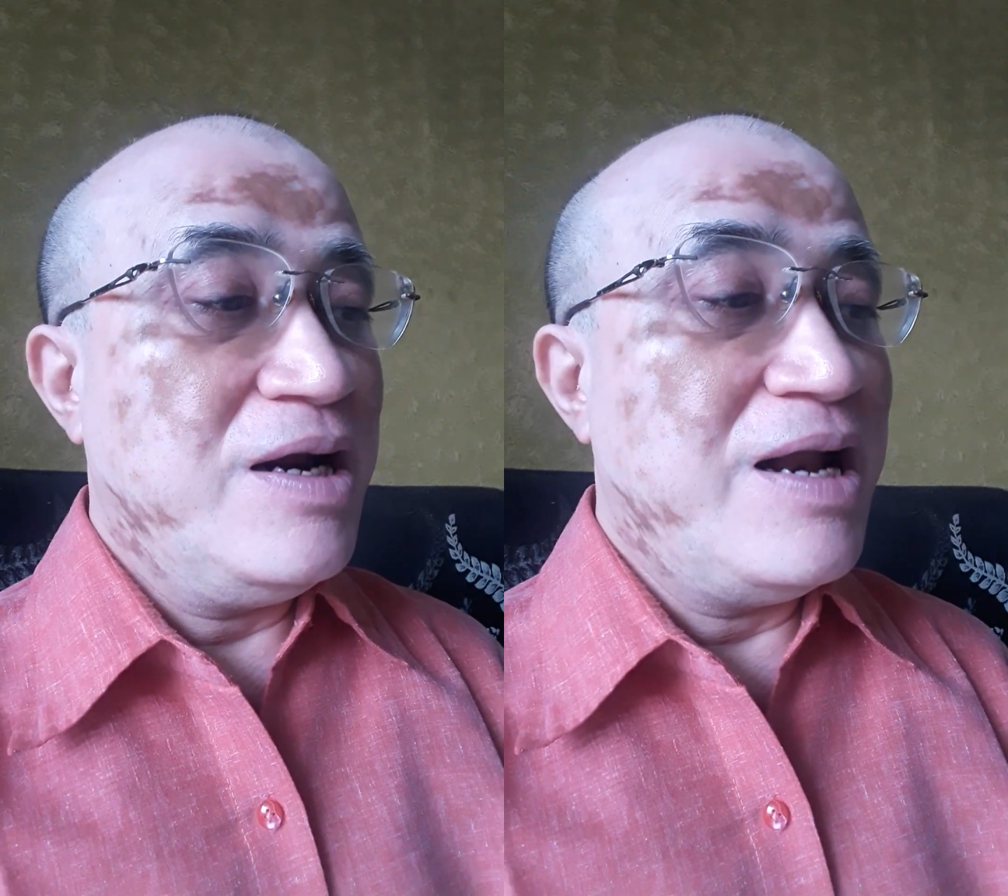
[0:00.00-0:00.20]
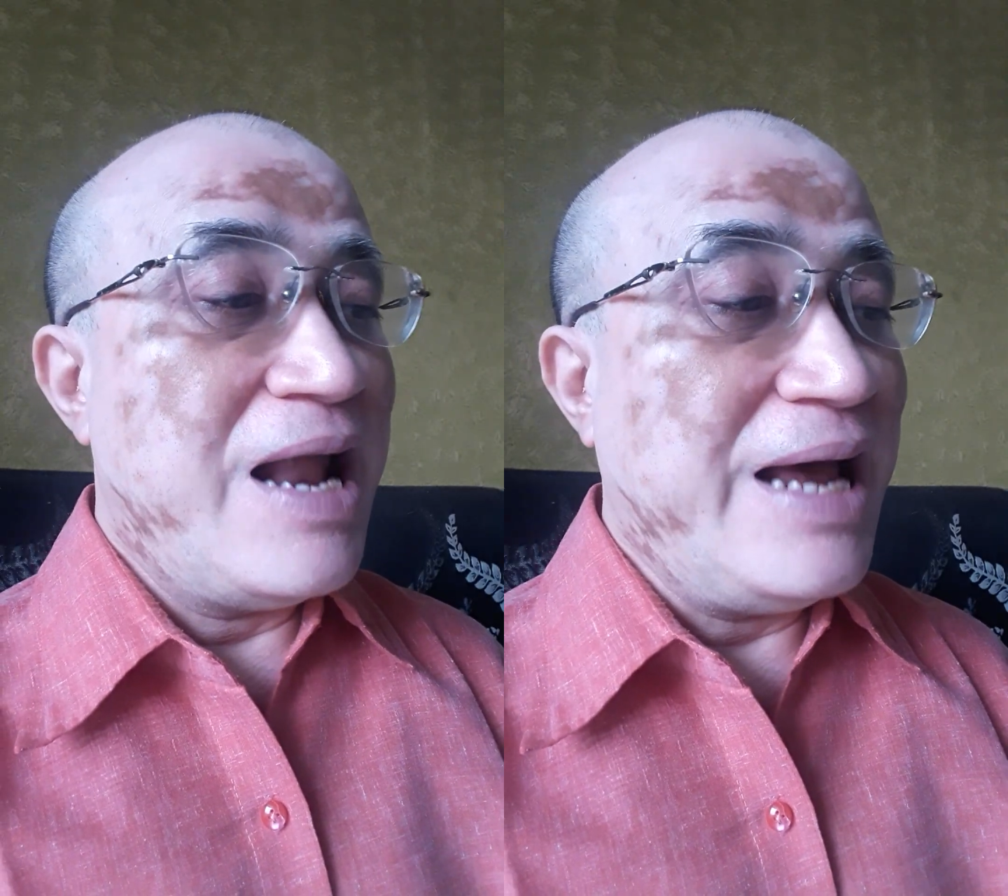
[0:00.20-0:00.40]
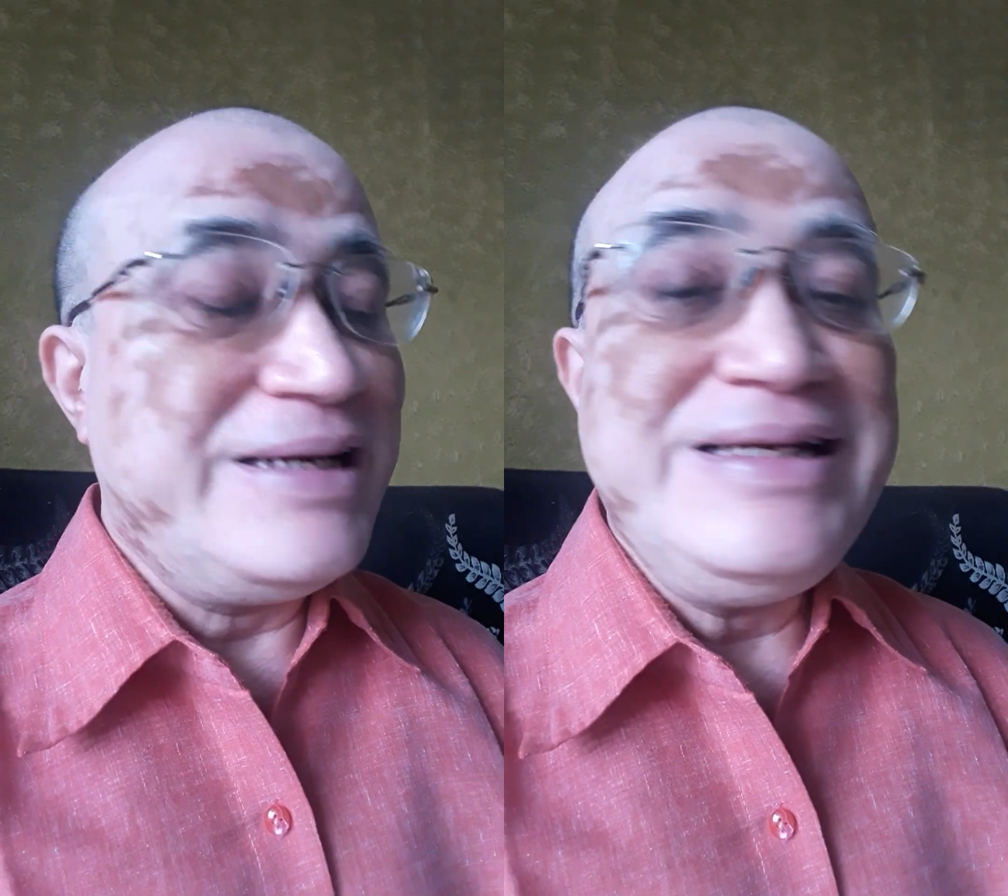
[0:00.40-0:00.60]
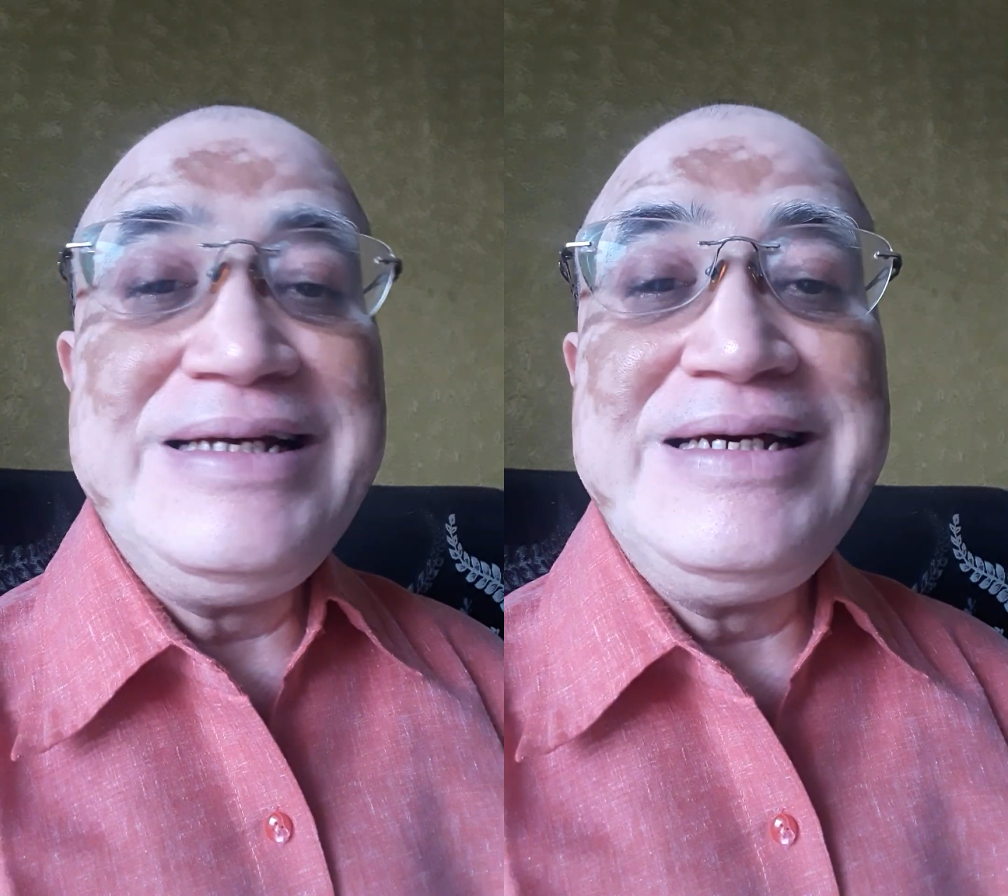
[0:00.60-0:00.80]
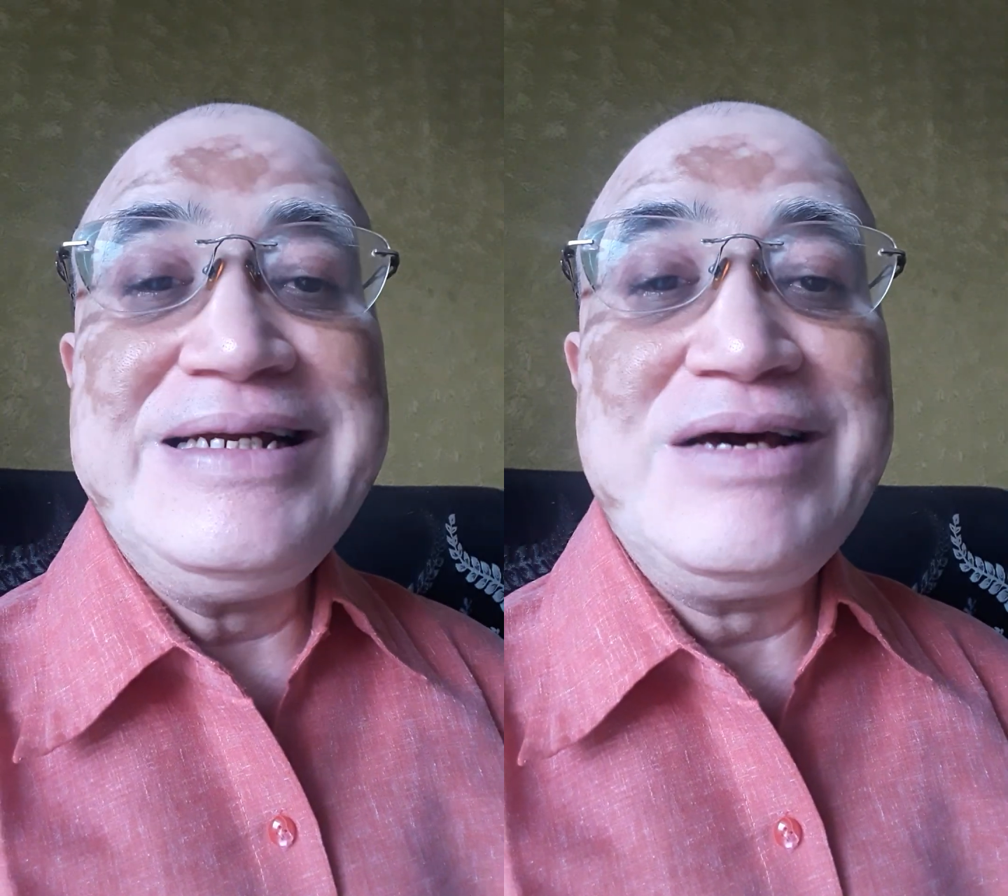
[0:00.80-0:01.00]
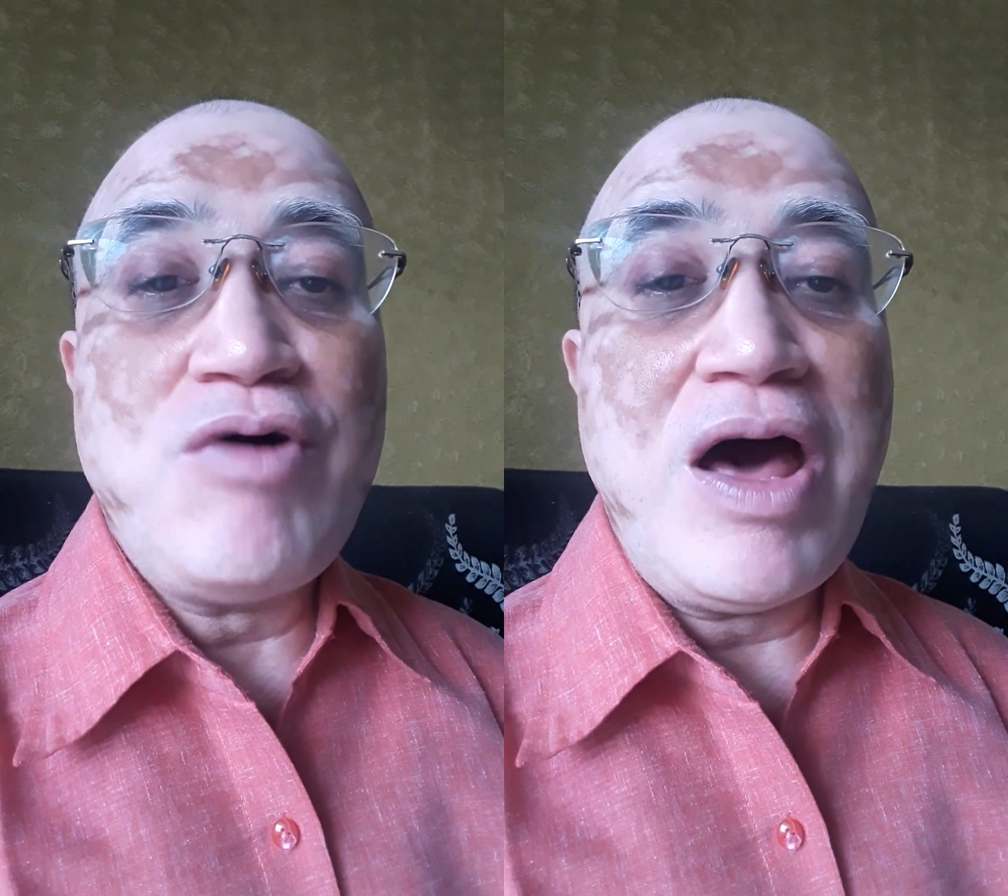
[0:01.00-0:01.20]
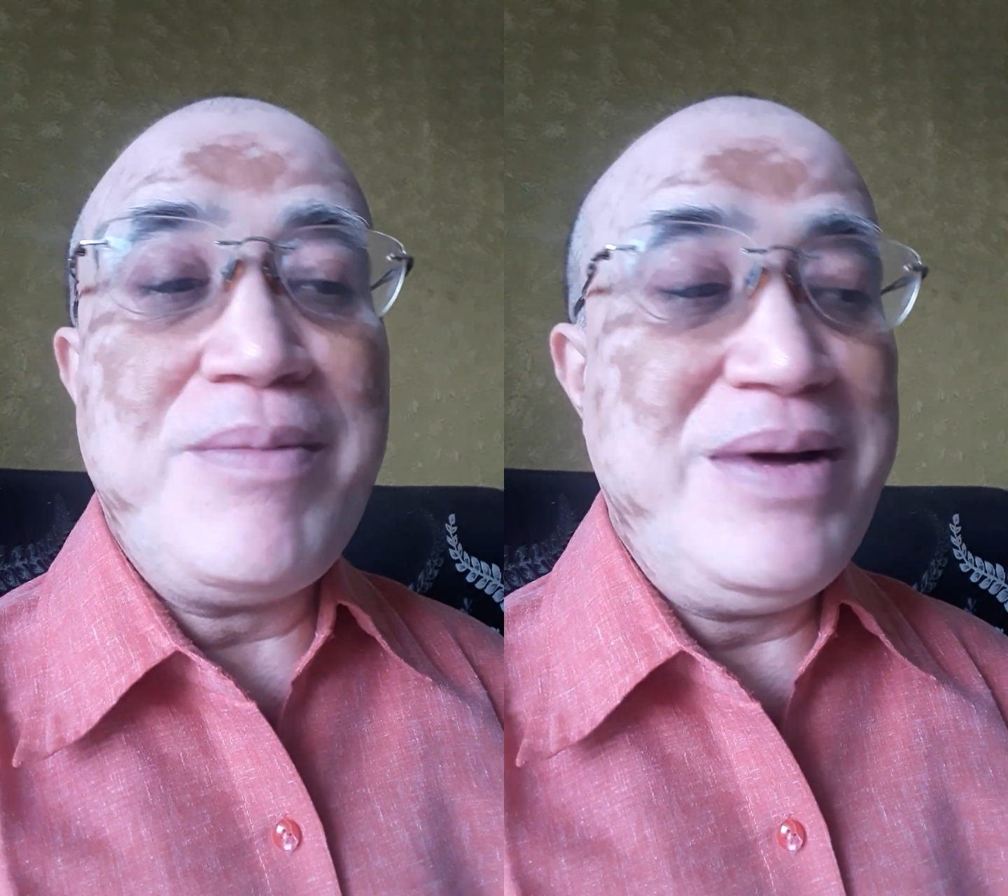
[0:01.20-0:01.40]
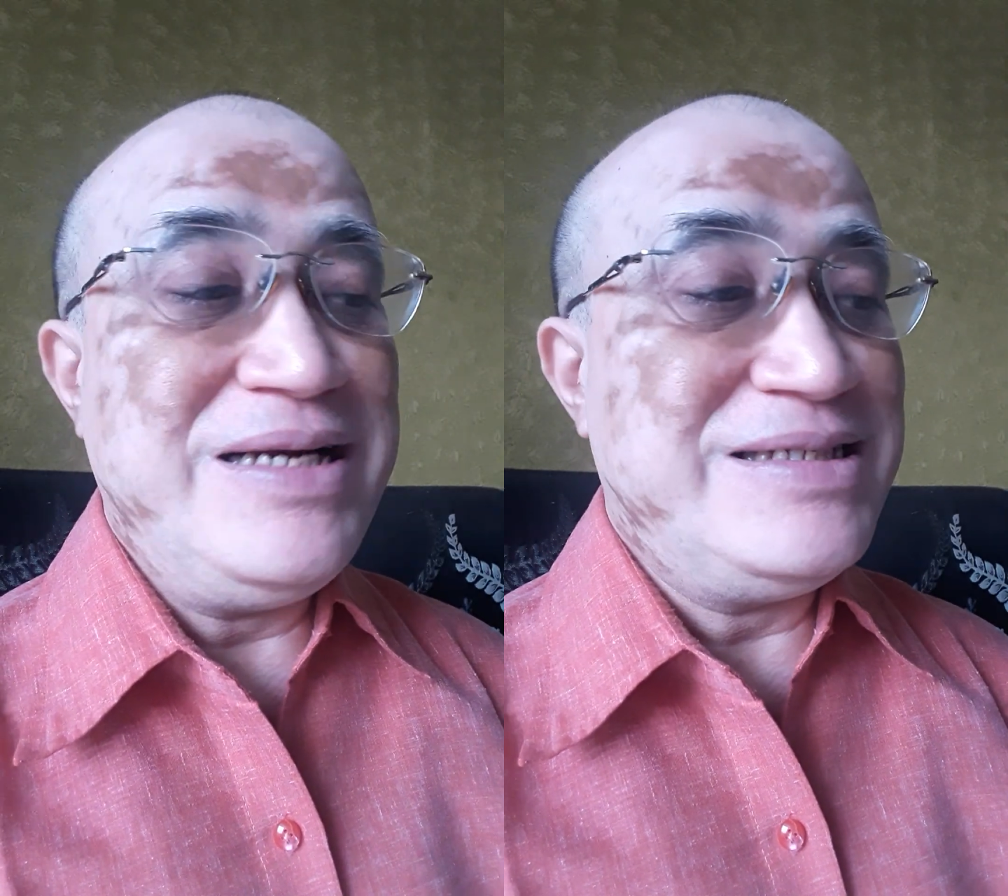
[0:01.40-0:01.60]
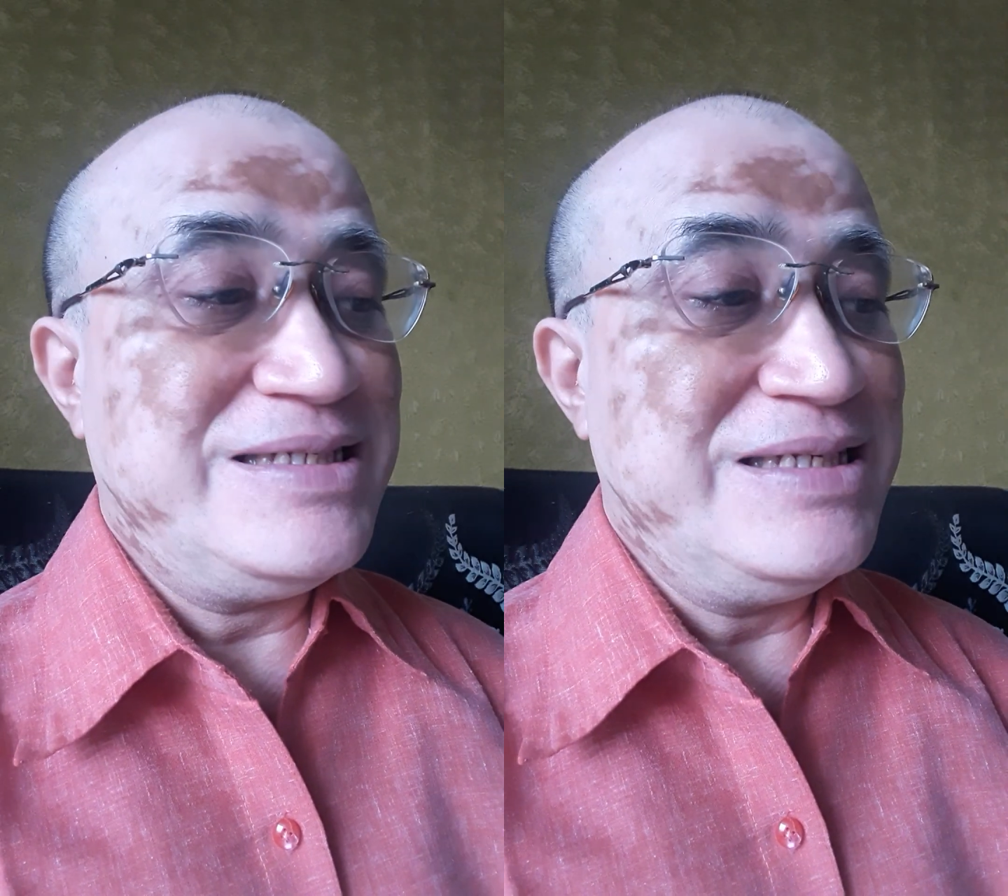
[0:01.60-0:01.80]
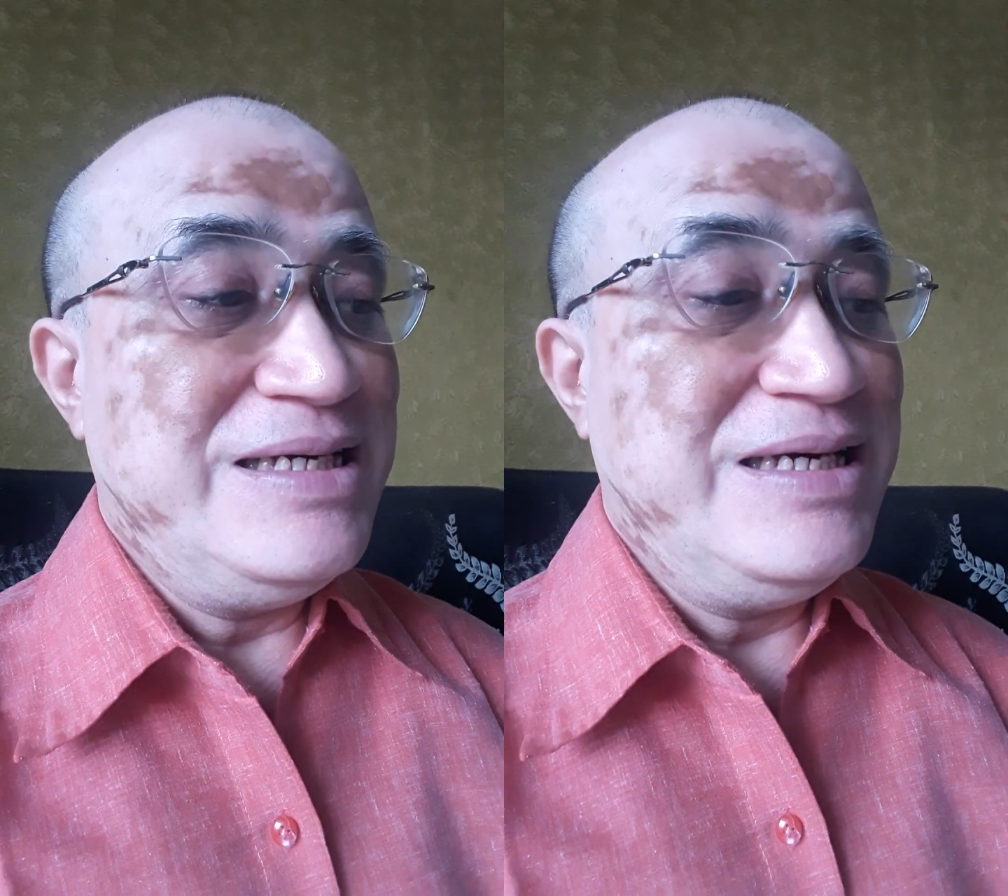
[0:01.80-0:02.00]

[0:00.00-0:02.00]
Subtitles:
lightning requirements,